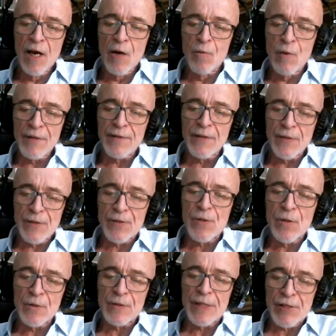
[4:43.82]
What those
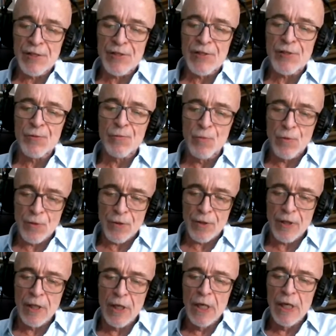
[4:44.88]
salt distances
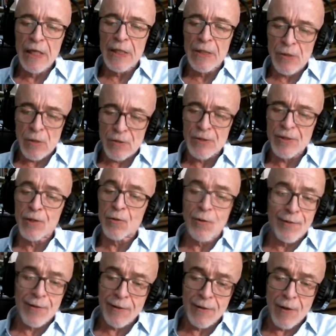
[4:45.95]
were is also where
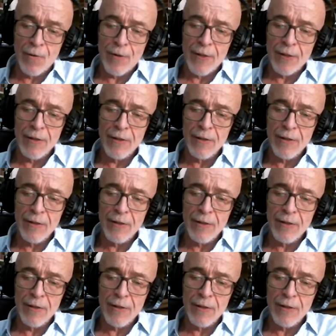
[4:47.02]
they're going.